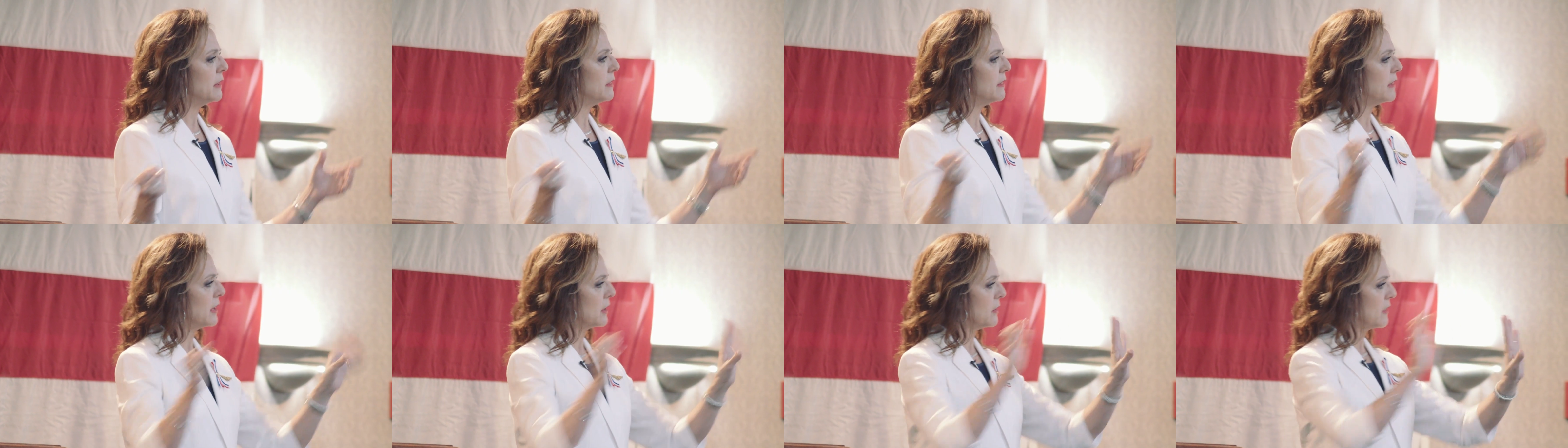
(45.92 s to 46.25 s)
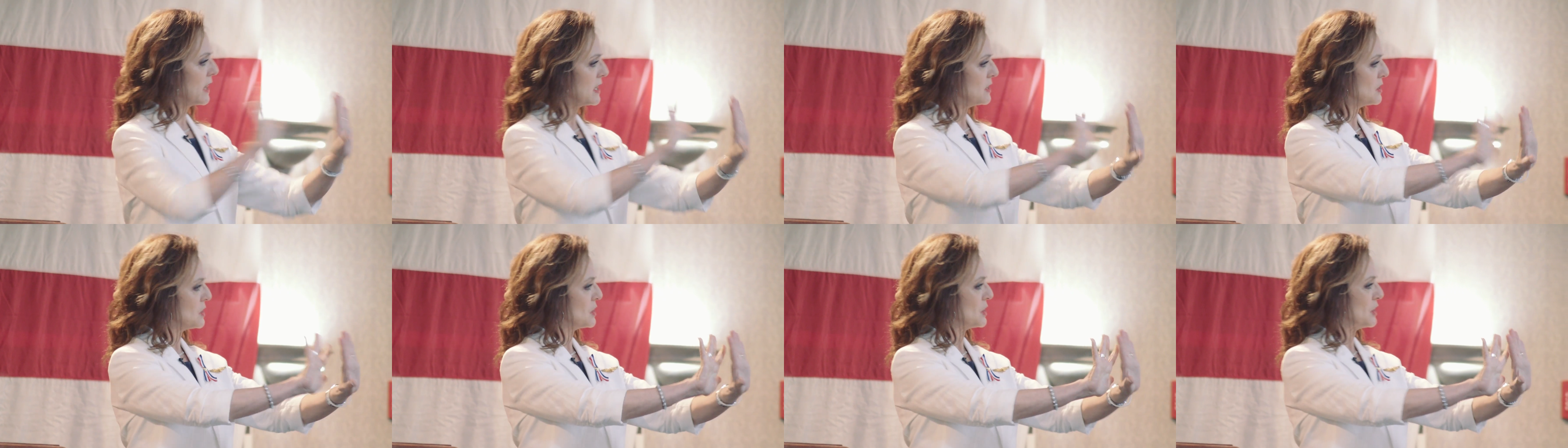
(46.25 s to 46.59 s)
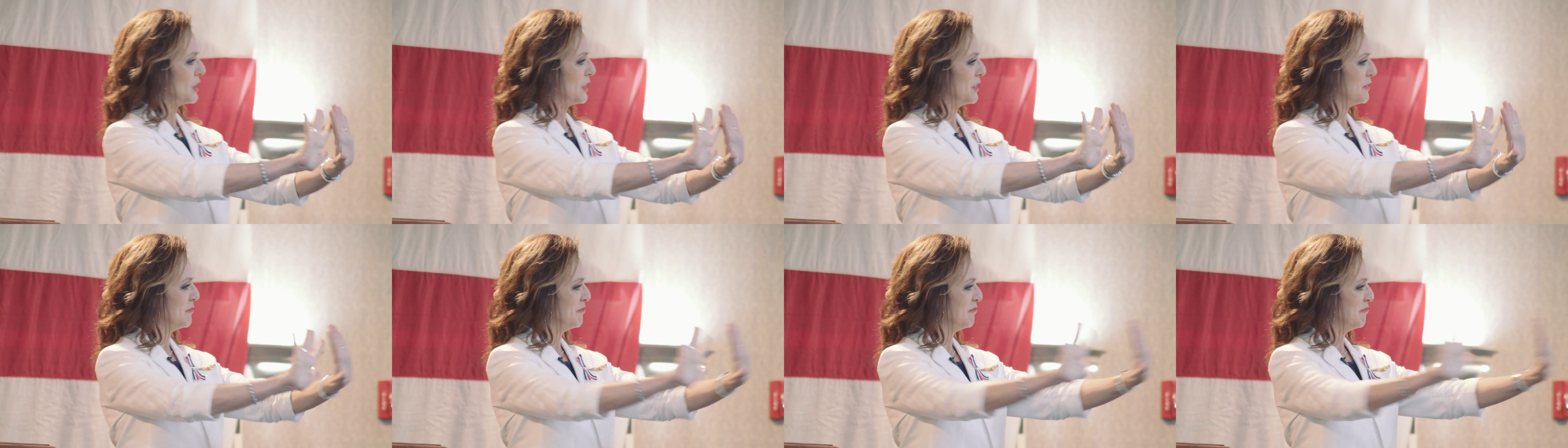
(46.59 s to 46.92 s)
I've
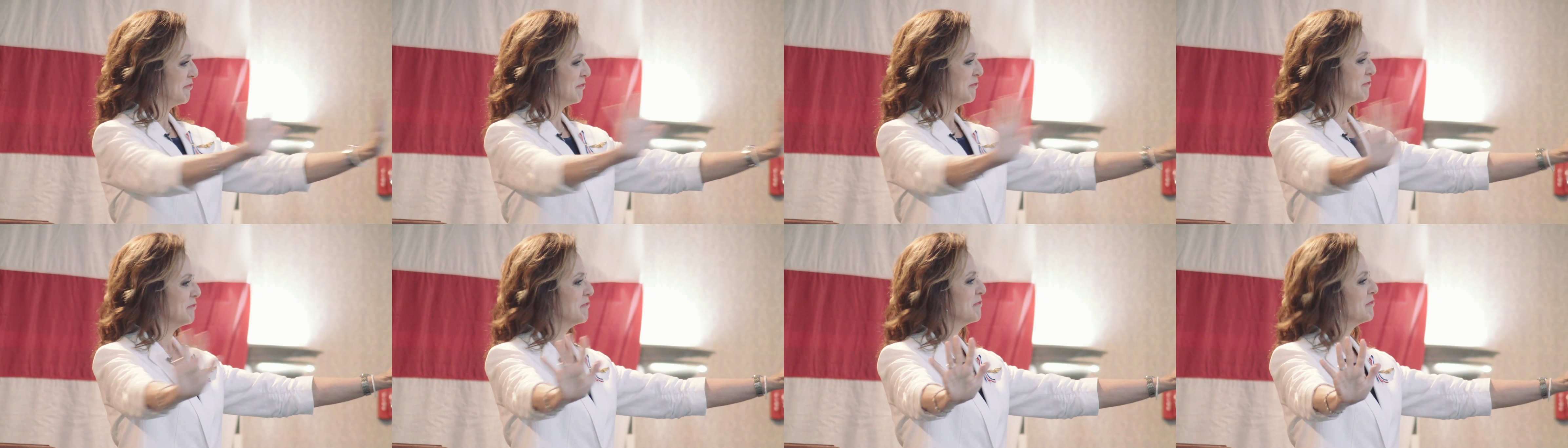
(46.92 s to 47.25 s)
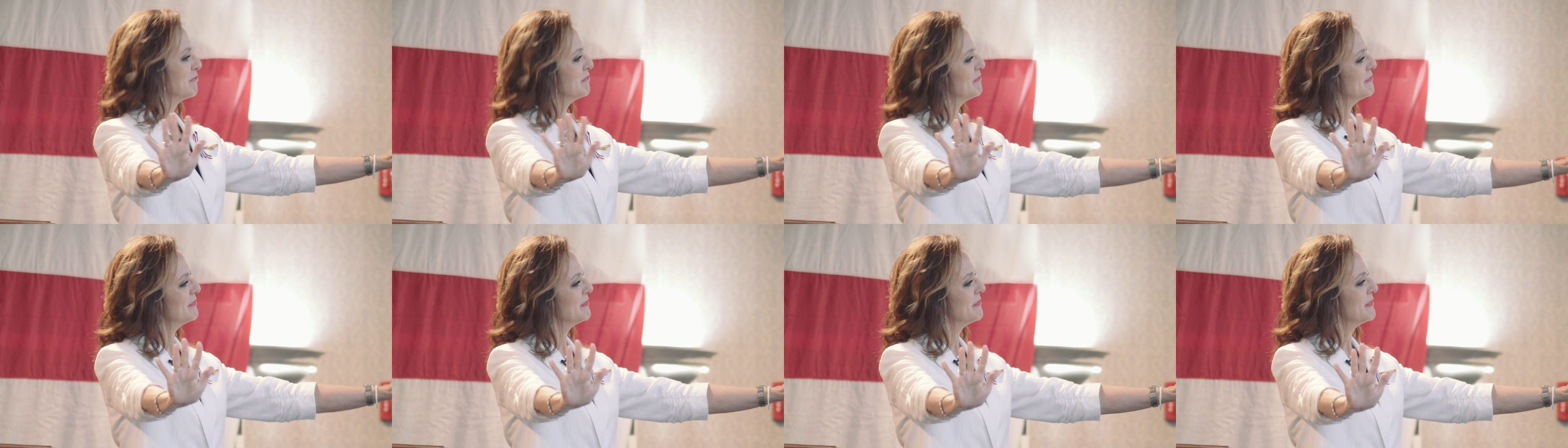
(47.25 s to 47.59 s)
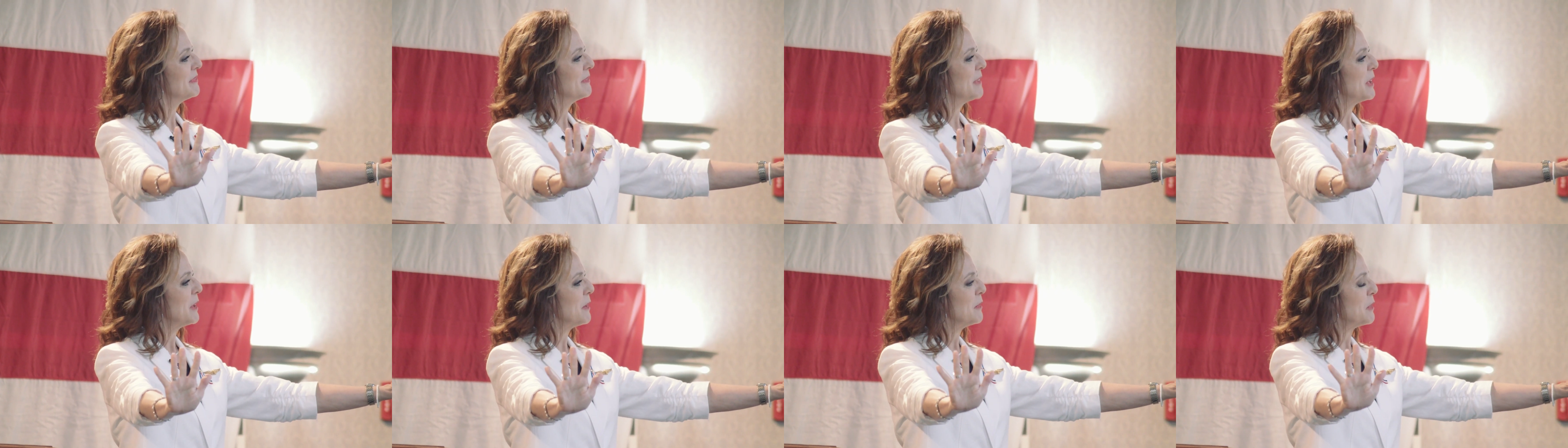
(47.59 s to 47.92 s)
gifted you. I
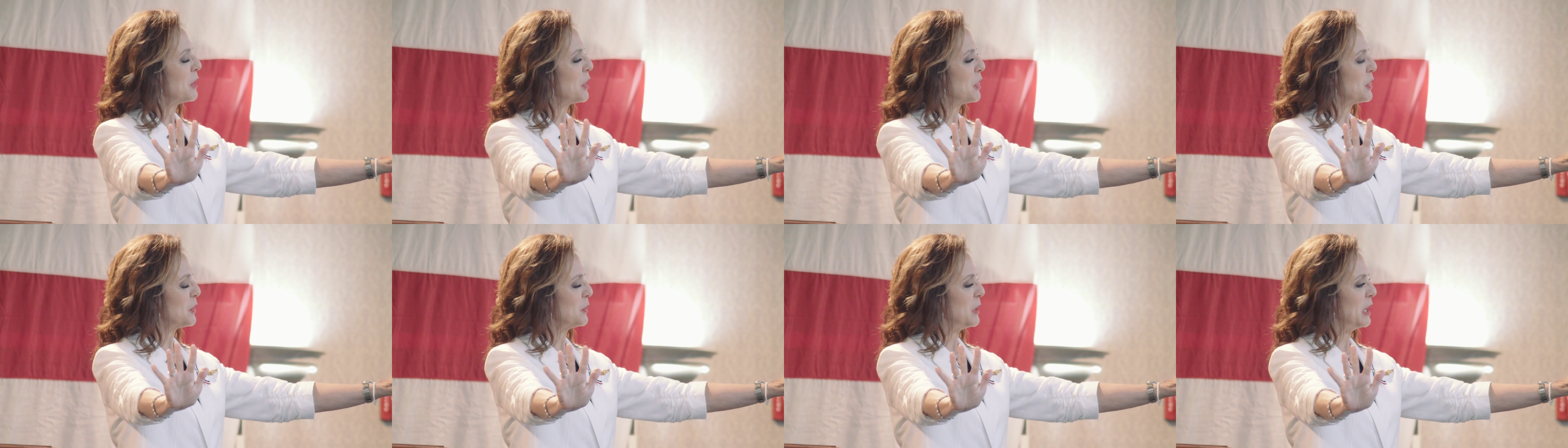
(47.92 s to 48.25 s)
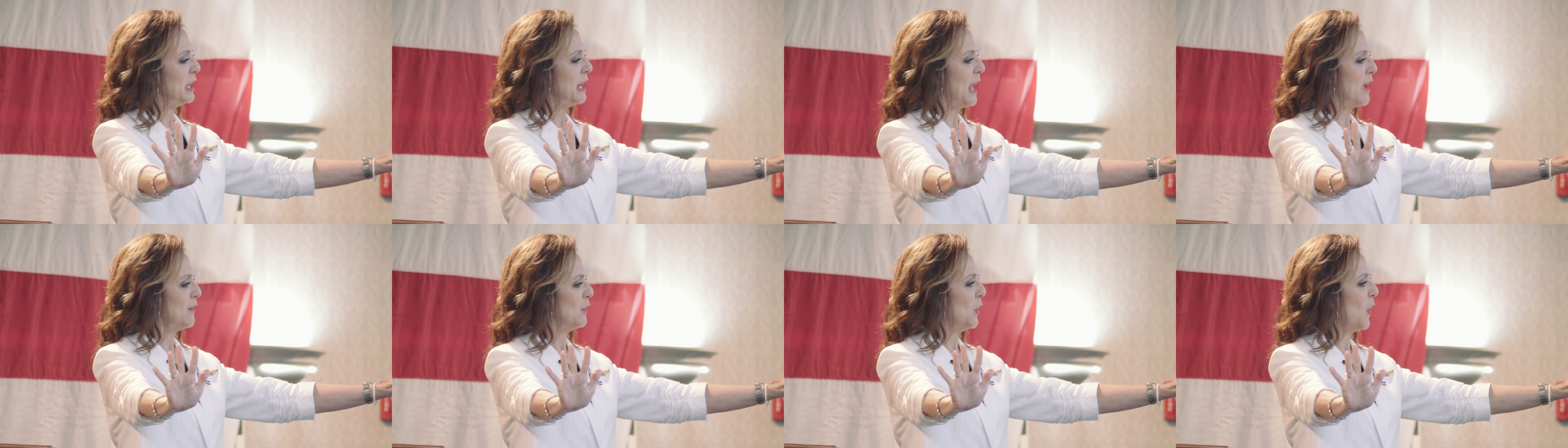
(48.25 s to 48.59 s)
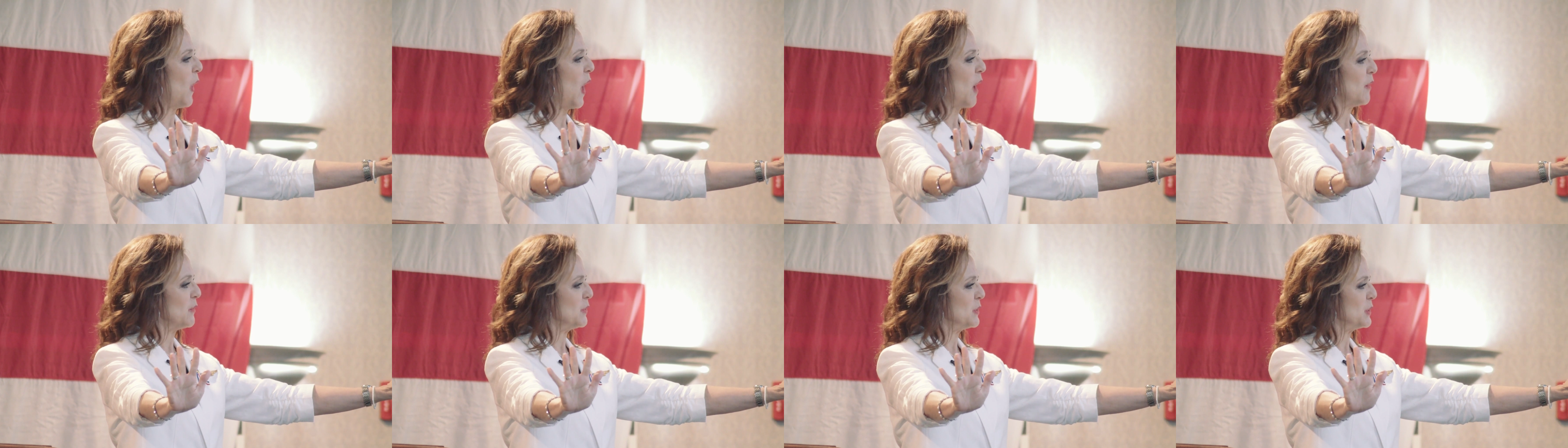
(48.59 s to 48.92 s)
have a story that I
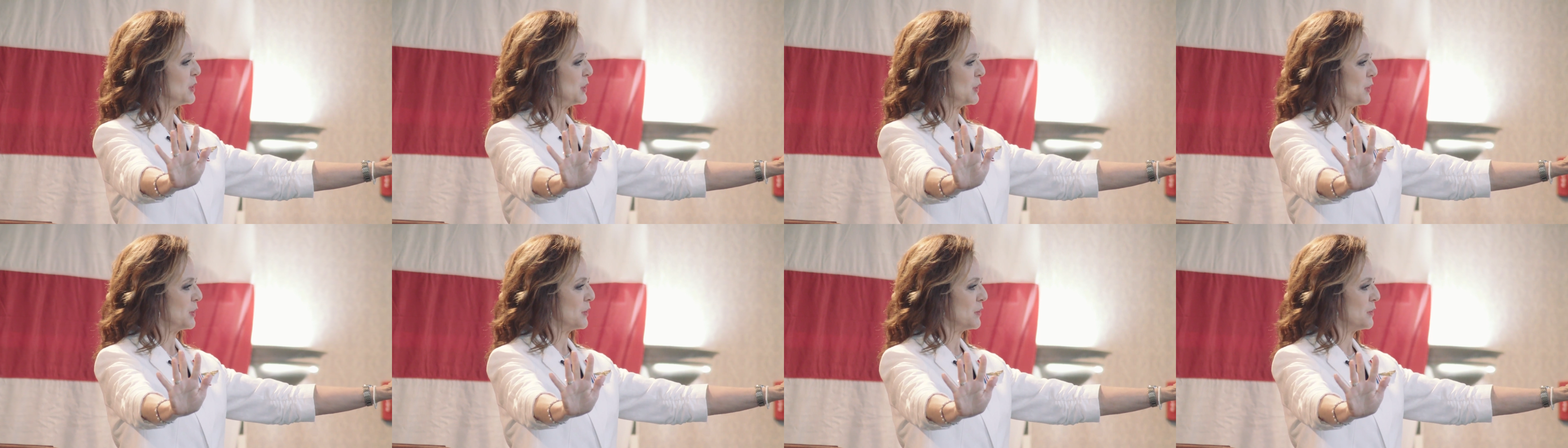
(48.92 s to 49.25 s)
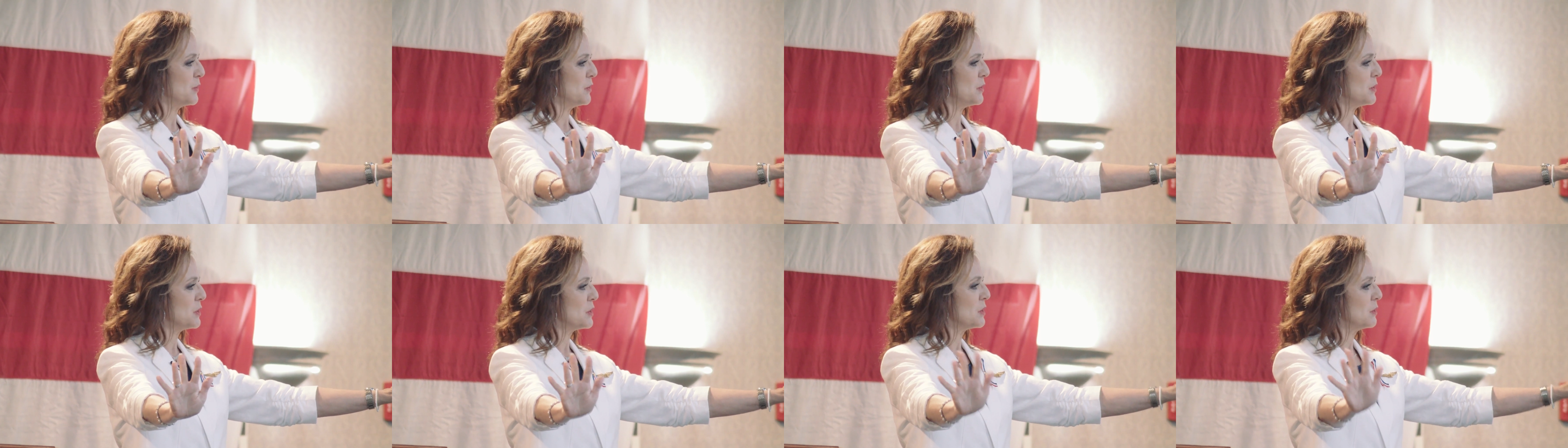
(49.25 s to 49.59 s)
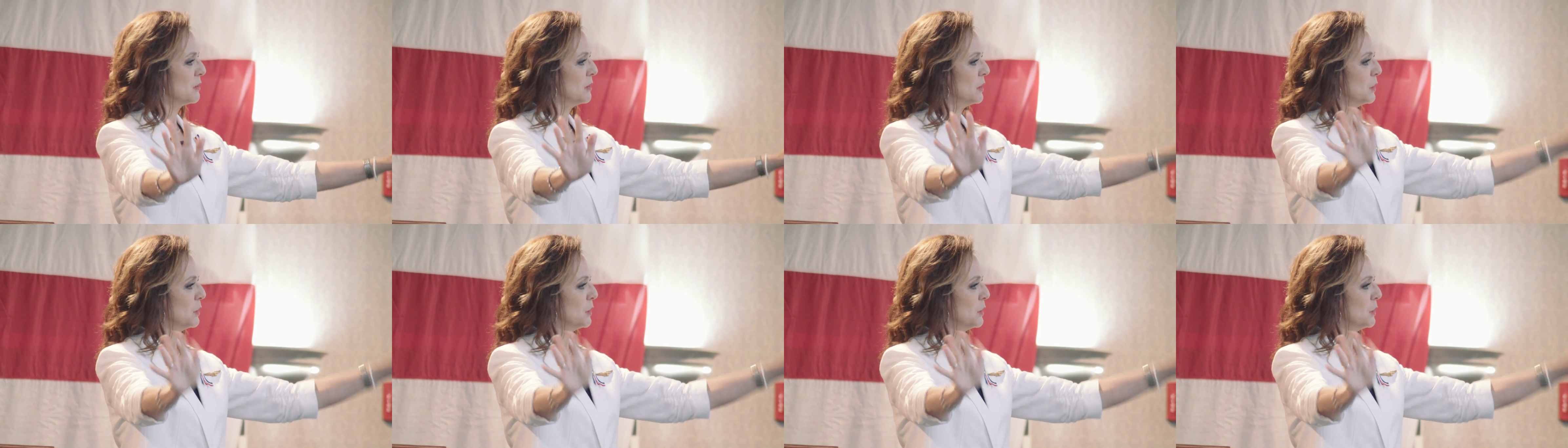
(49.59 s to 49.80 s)
want you to share with other